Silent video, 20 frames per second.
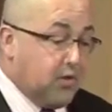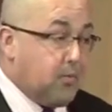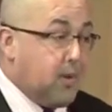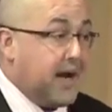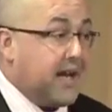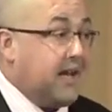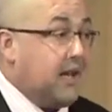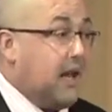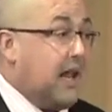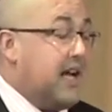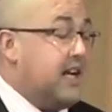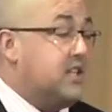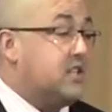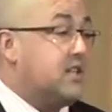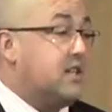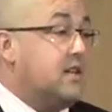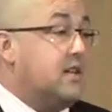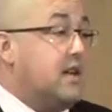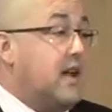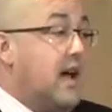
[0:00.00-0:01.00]

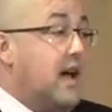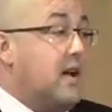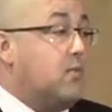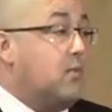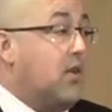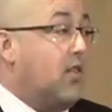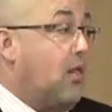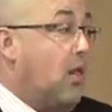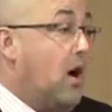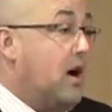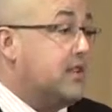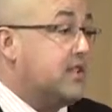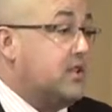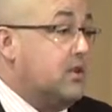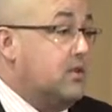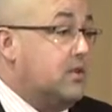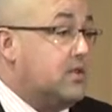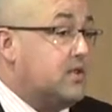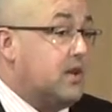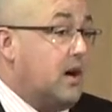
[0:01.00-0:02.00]
regulation and with
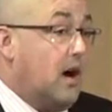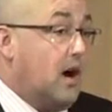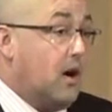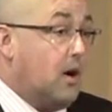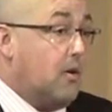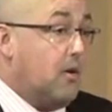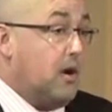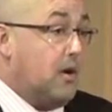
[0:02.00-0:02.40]
lawsuits are